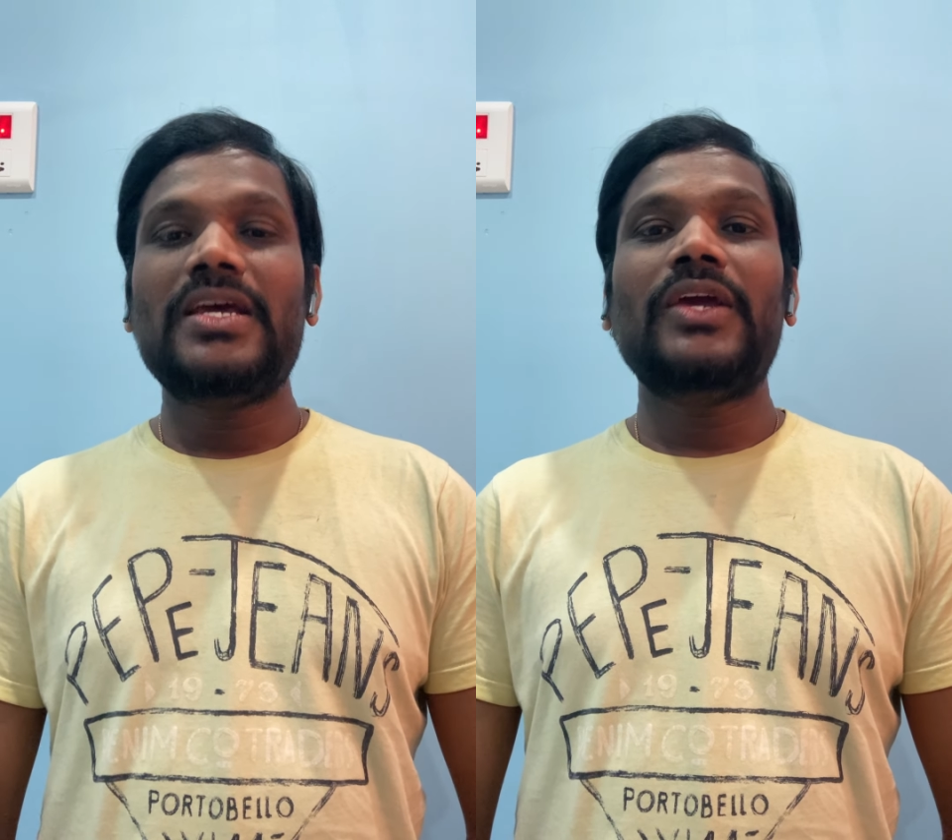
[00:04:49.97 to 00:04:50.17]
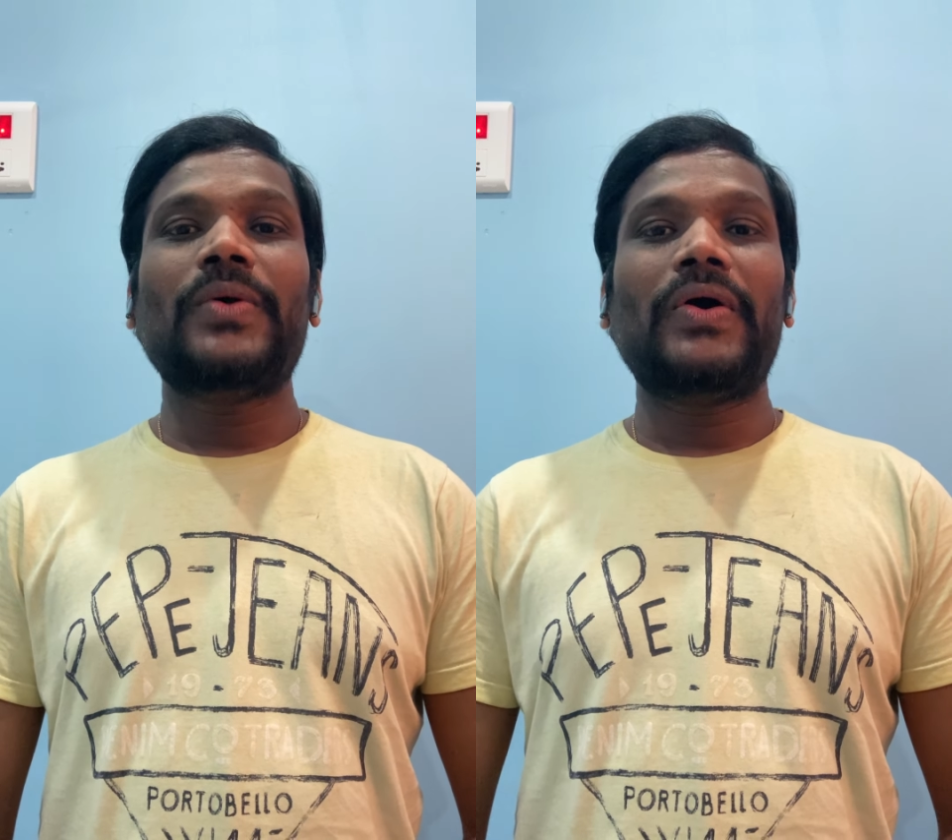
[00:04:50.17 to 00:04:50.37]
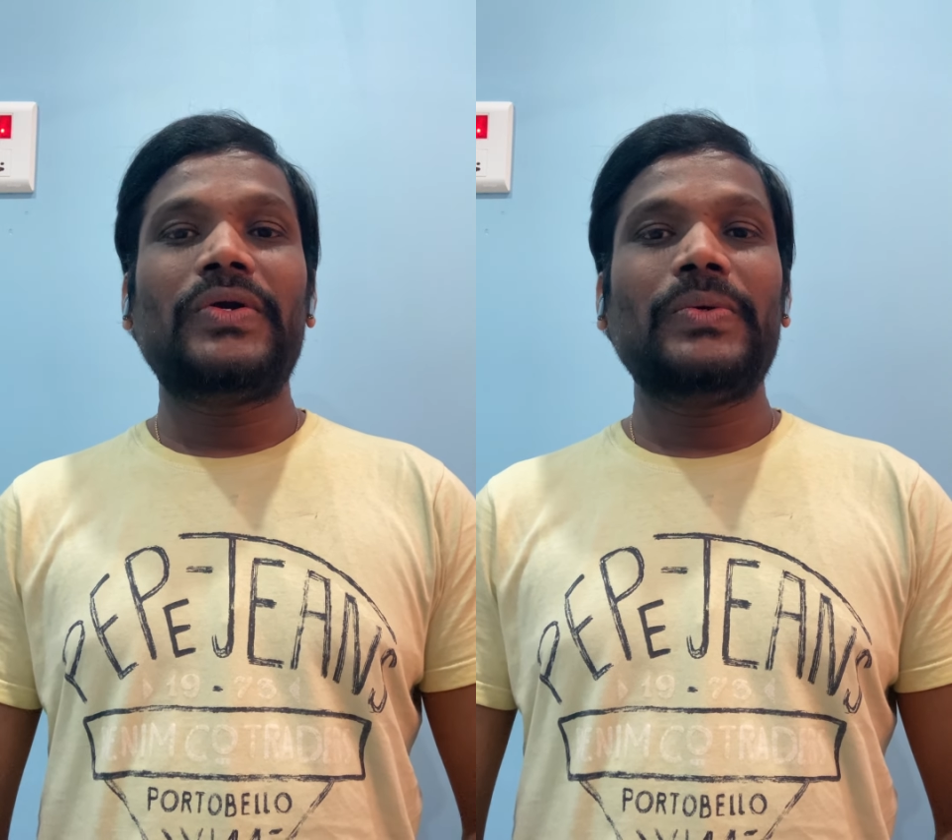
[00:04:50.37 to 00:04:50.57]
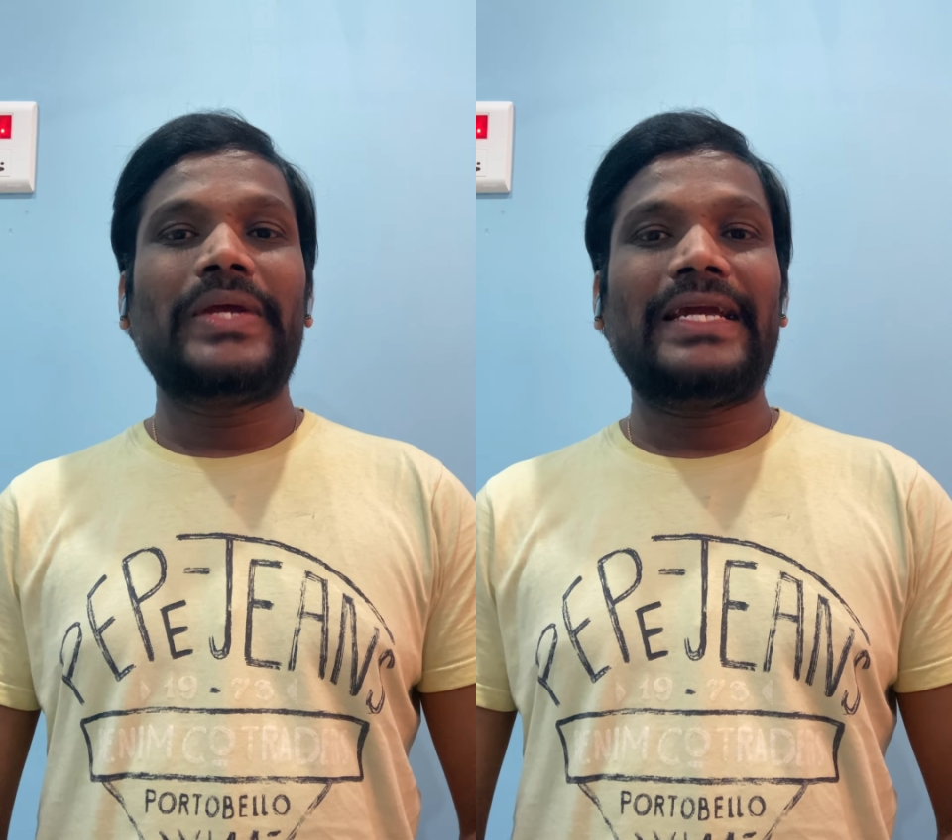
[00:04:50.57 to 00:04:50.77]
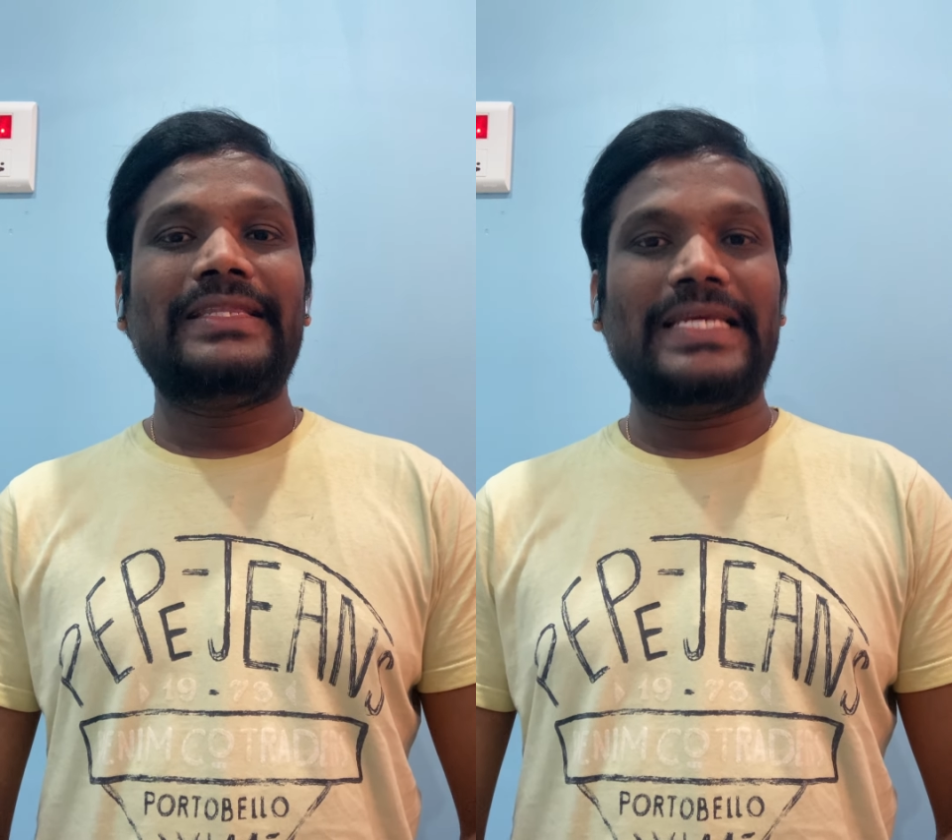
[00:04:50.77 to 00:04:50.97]
in order to
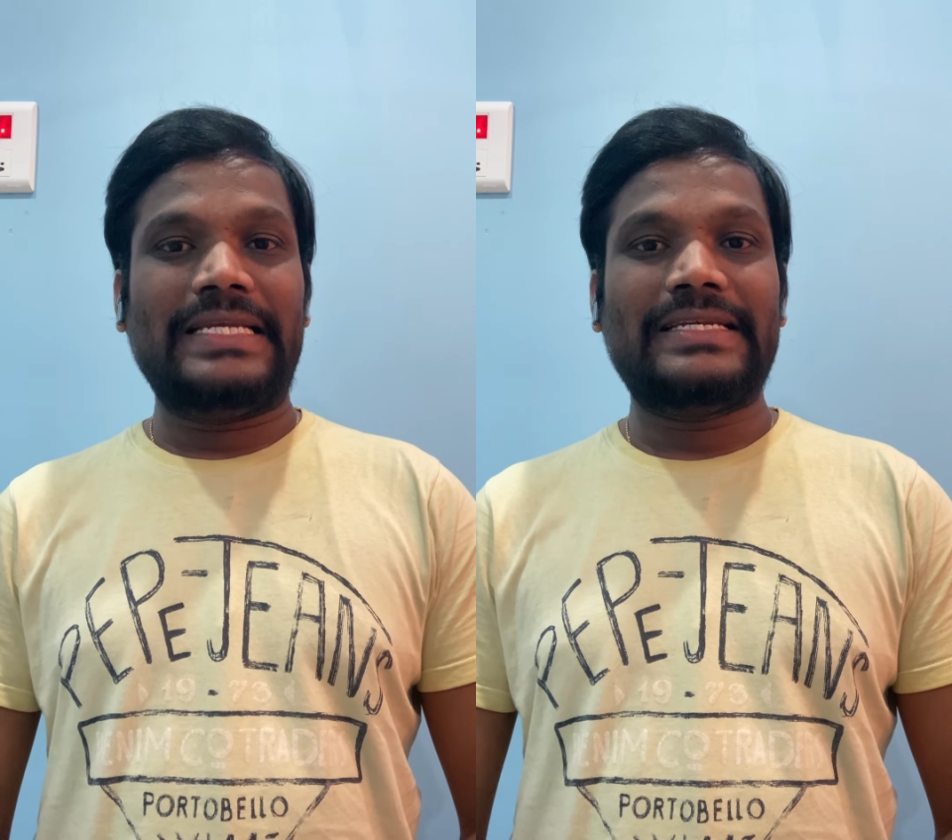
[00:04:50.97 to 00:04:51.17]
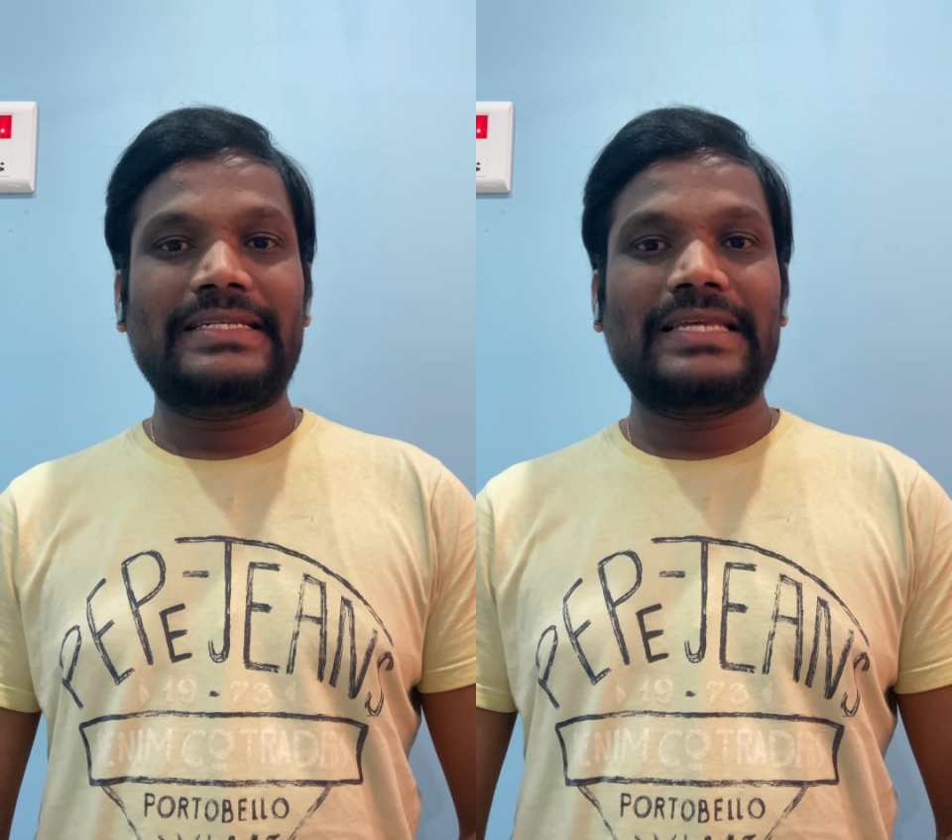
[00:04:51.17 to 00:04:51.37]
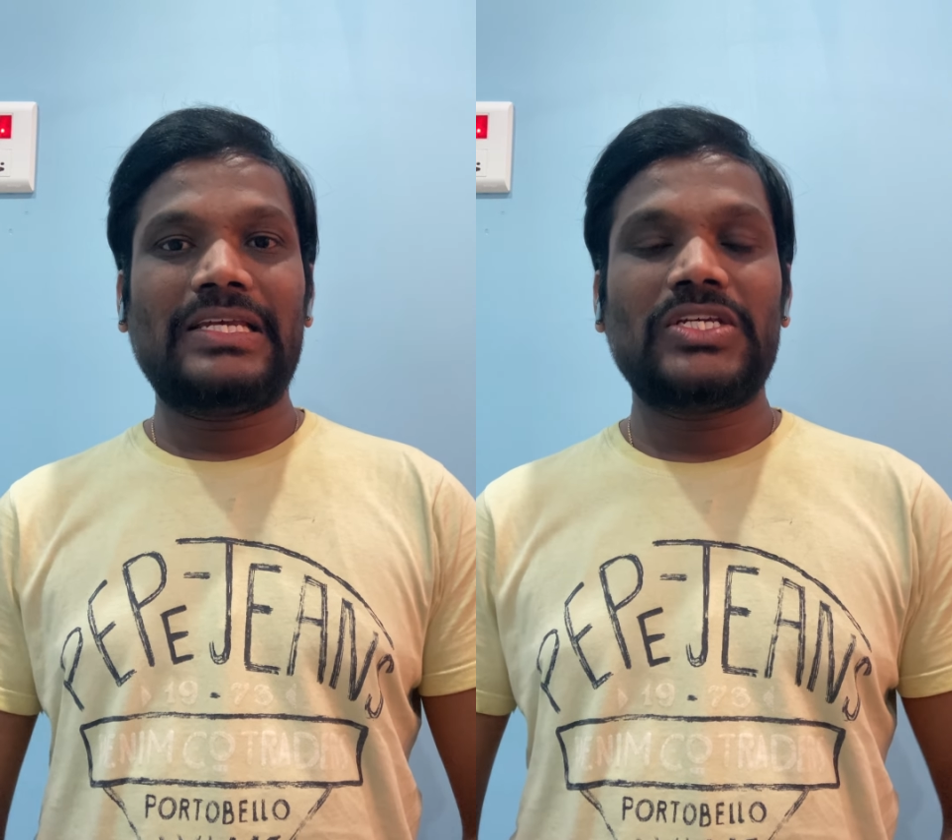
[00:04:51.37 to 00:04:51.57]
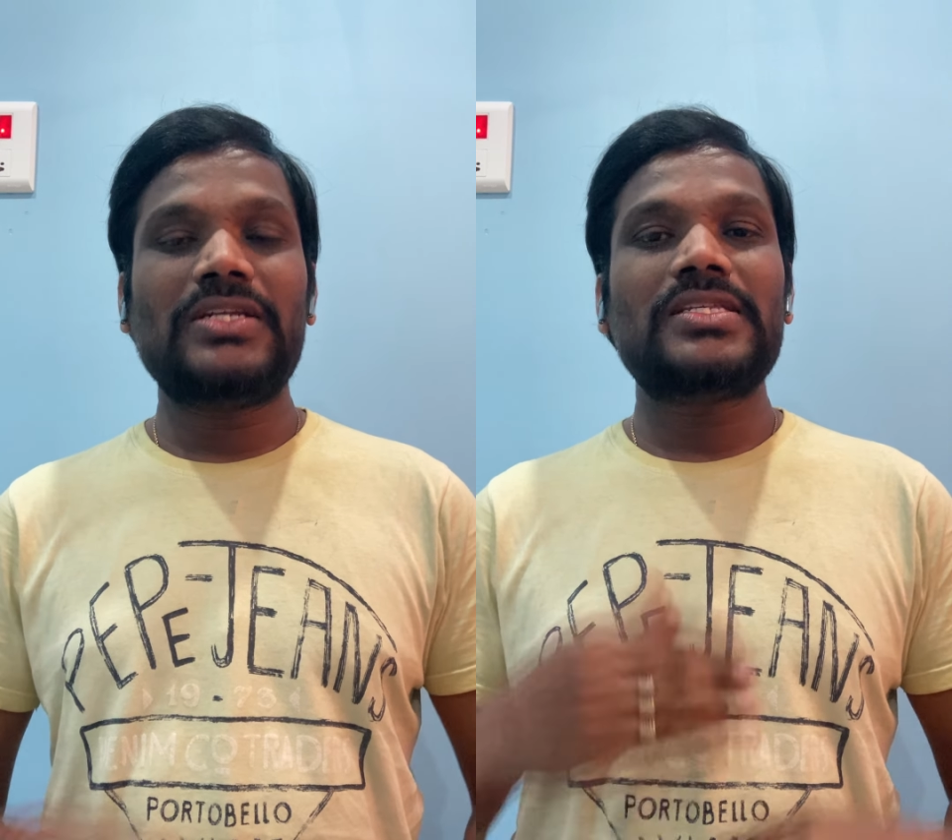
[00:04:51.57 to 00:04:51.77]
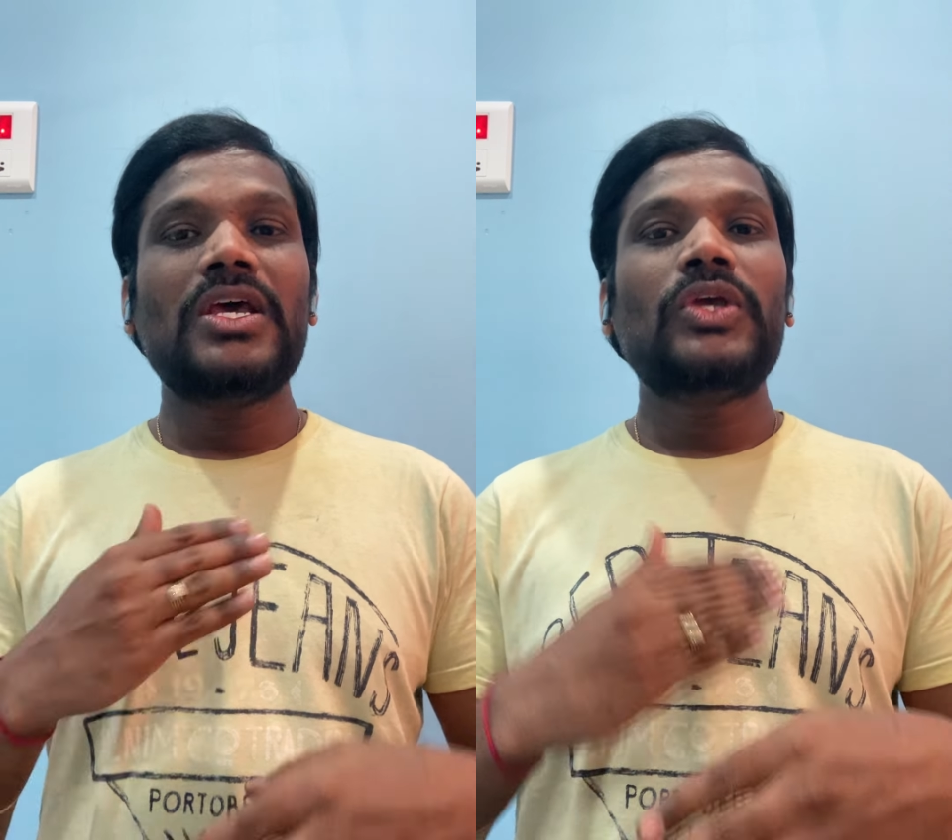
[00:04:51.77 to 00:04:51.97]
get the intersections,